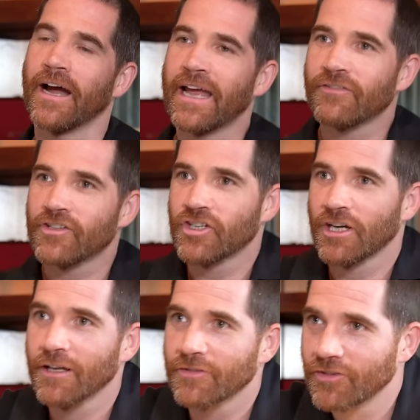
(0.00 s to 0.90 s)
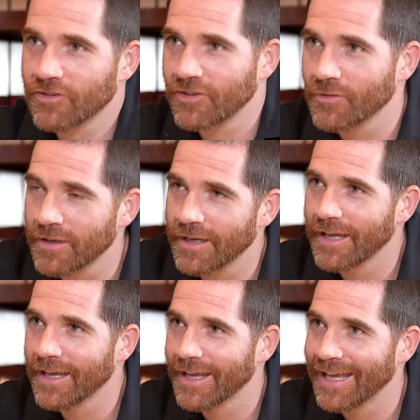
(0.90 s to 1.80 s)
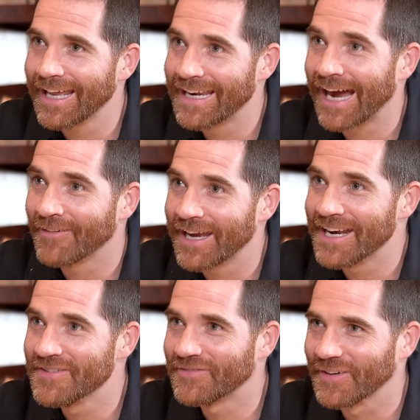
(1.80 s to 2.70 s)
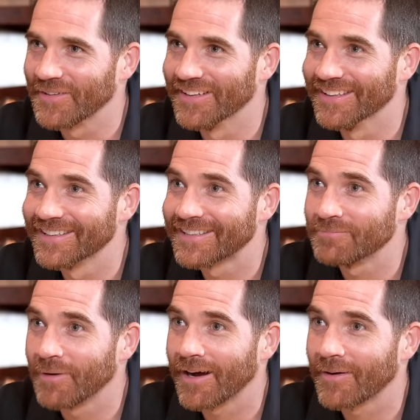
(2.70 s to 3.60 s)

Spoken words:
I have a chance to... Now influence my...